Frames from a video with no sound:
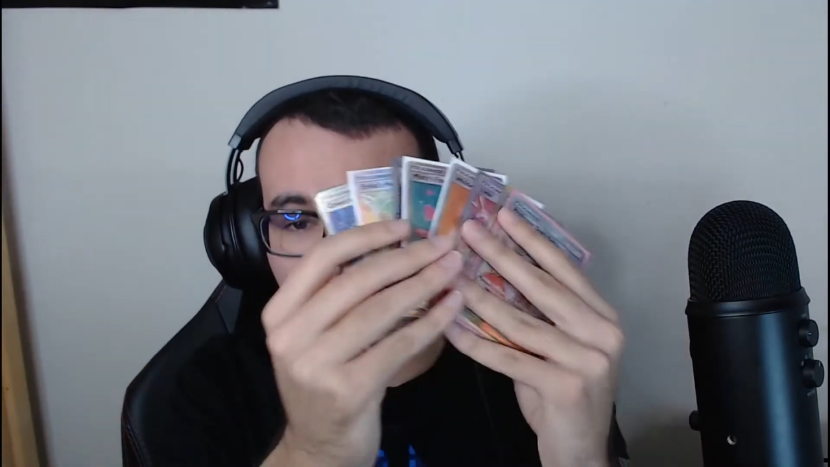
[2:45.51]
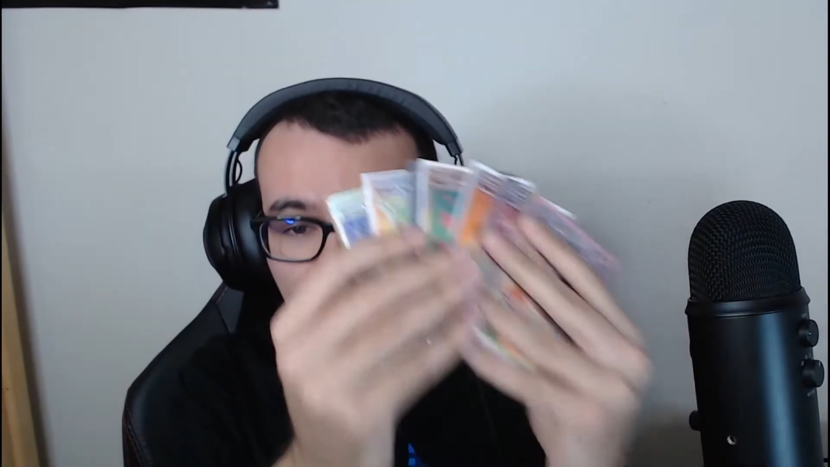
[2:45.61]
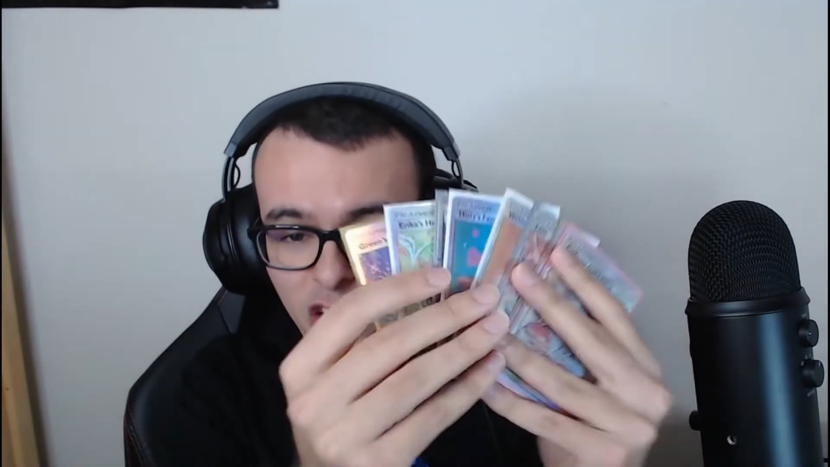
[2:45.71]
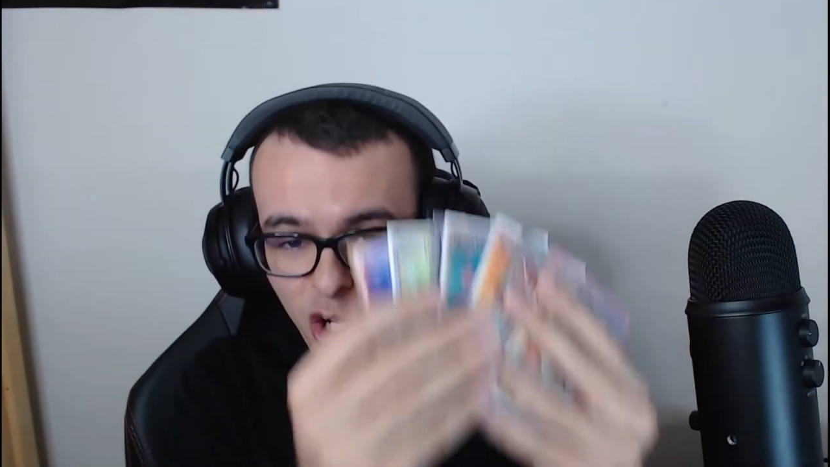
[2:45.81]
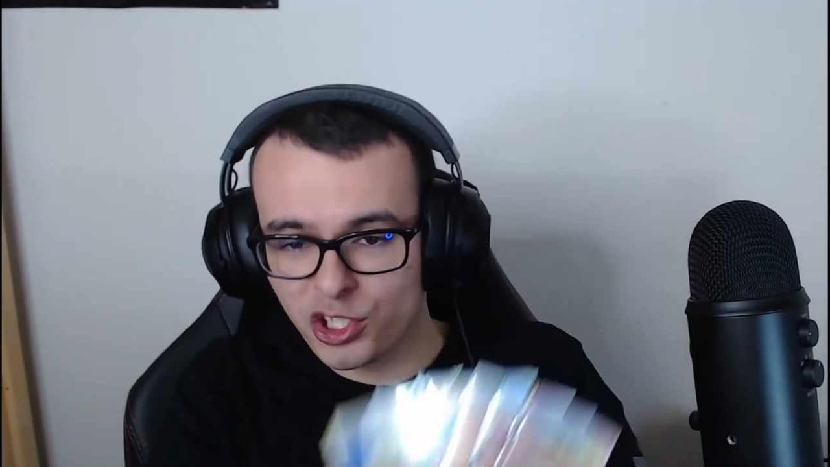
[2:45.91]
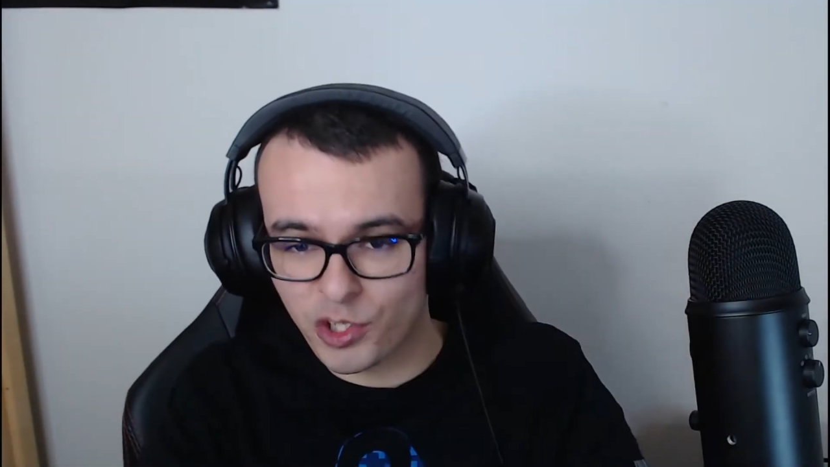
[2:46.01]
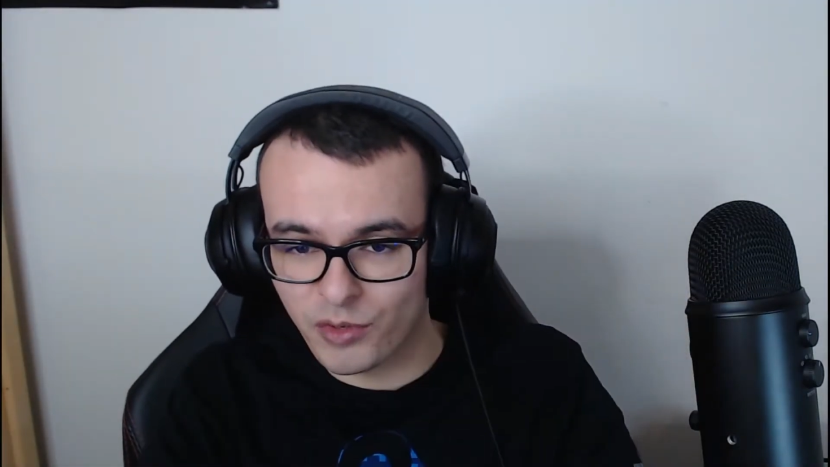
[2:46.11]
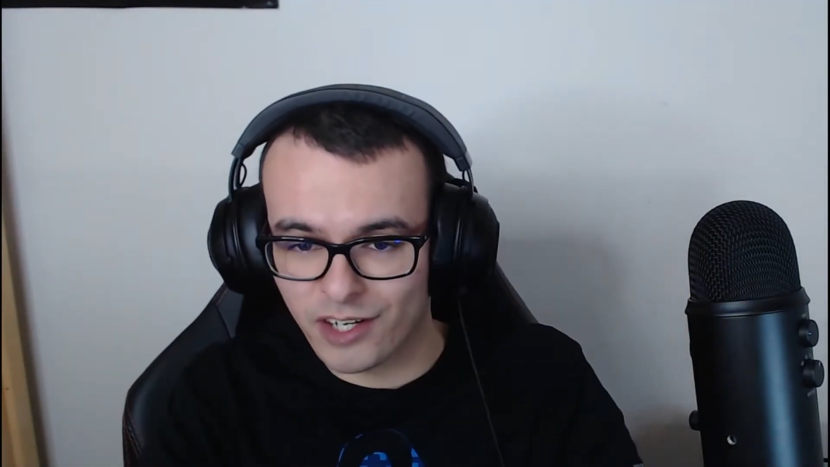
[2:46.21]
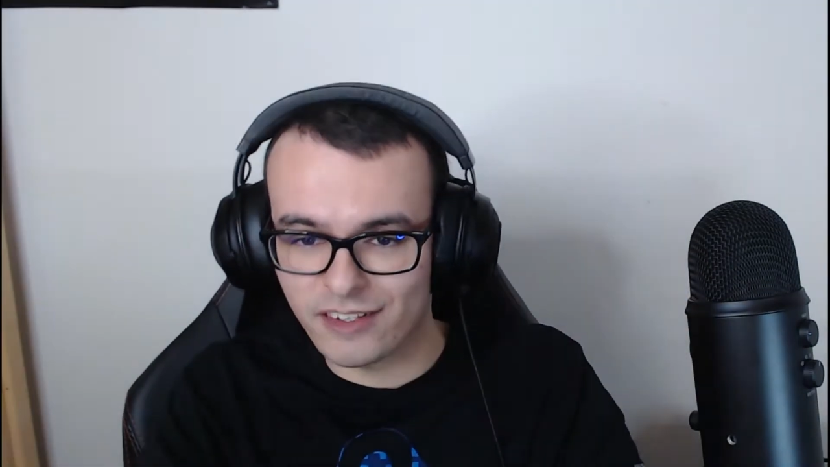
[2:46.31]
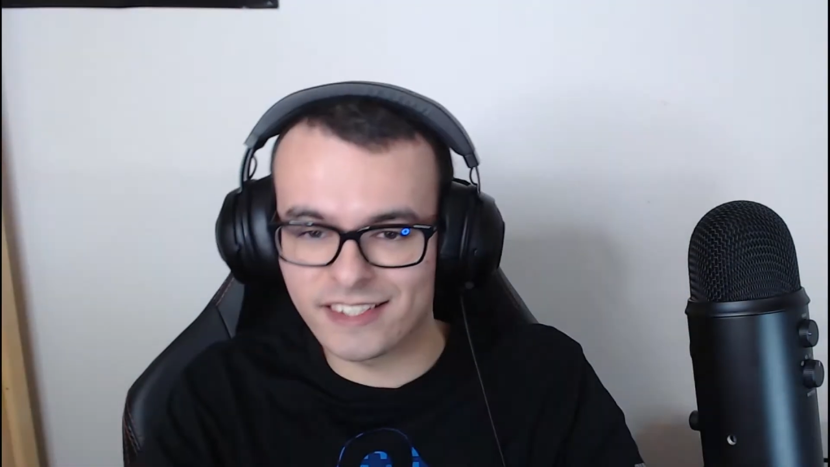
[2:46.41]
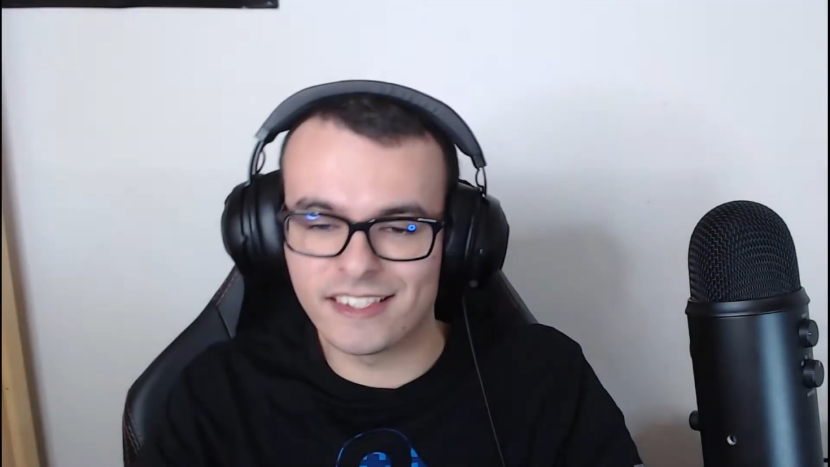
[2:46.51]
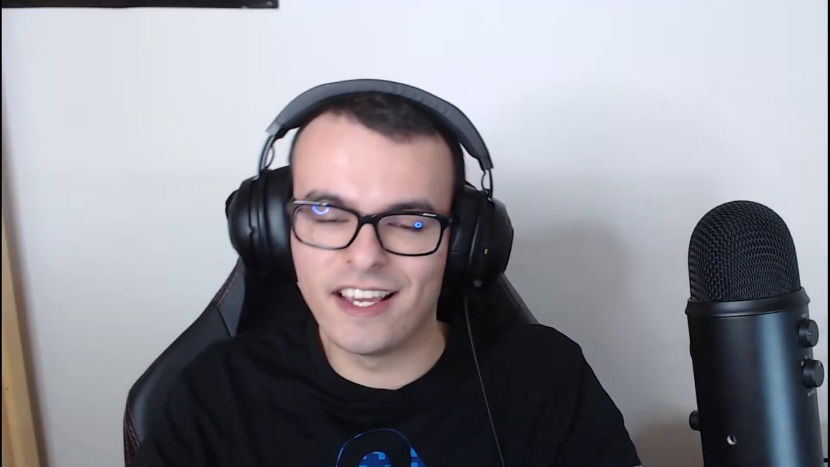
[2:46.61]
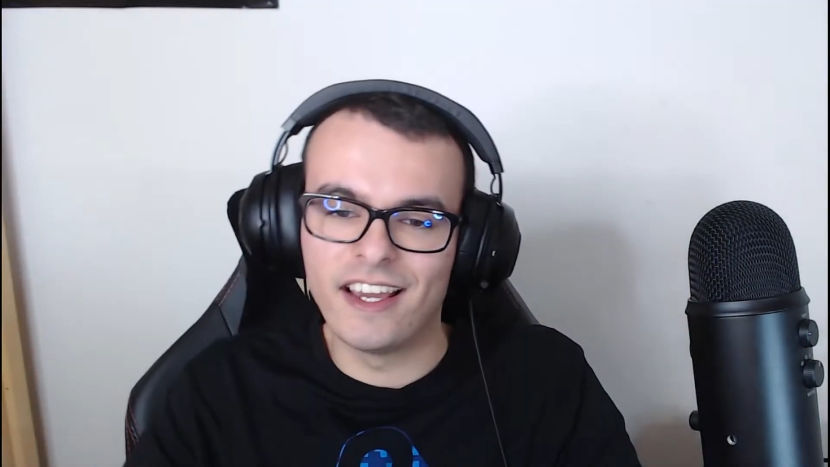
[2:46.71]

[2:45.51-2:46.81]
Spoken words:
are ultra rares.